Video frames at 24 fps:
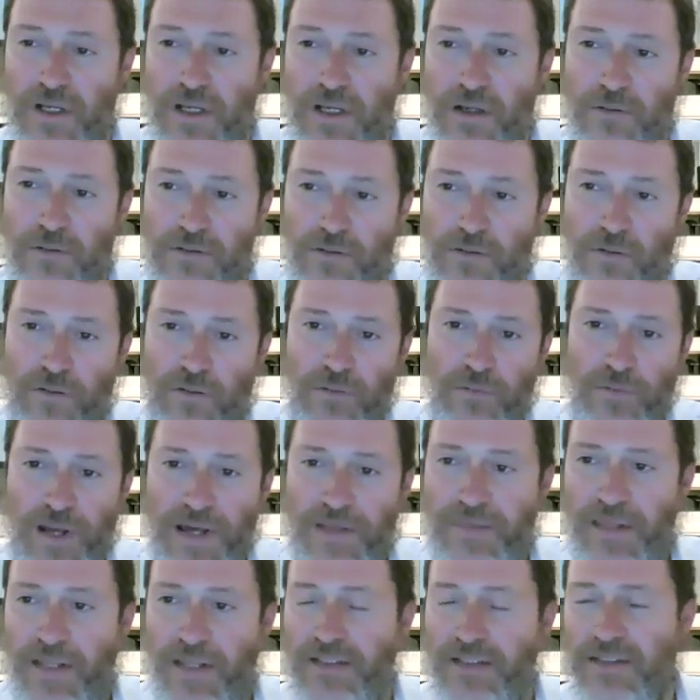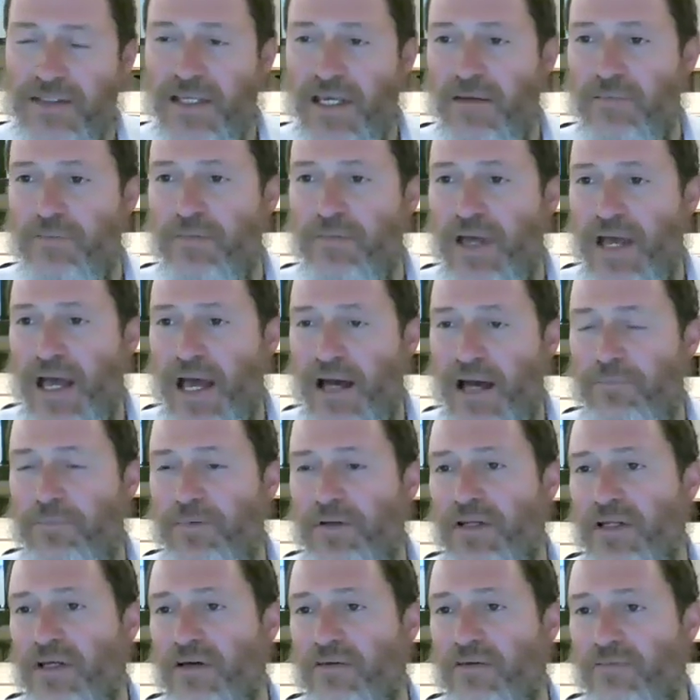It was all around that same
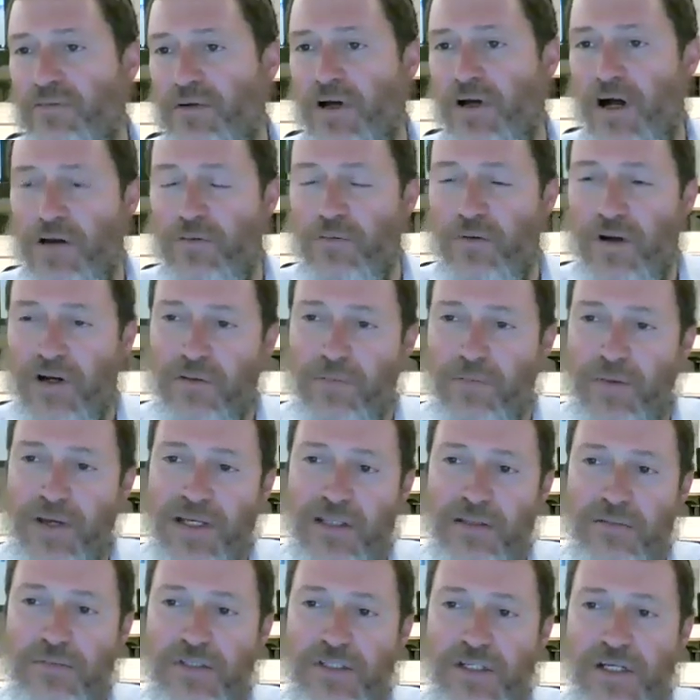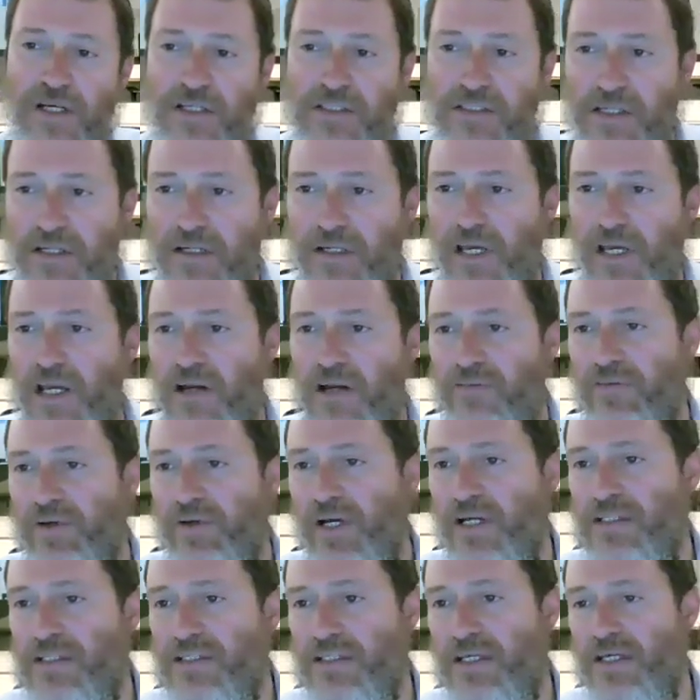happening of when God wanted to make him Mashiach. Sanhedrin, he
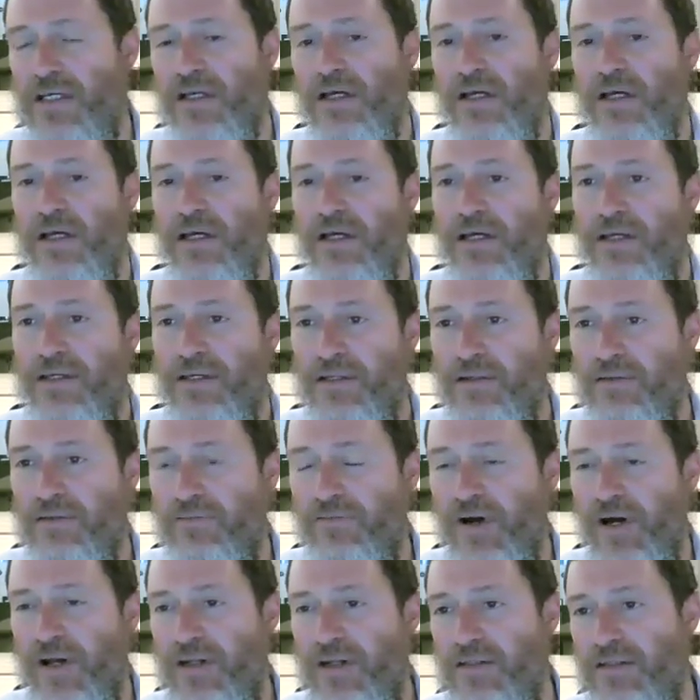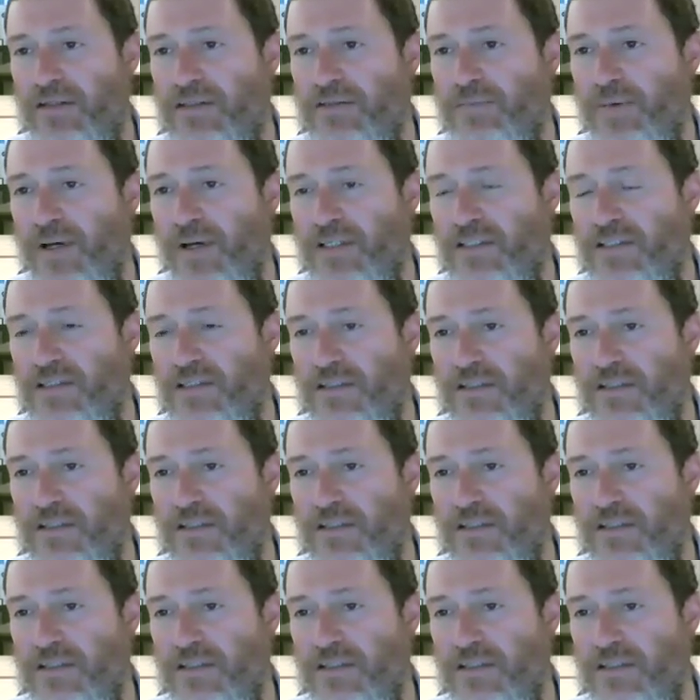got sick. He invited these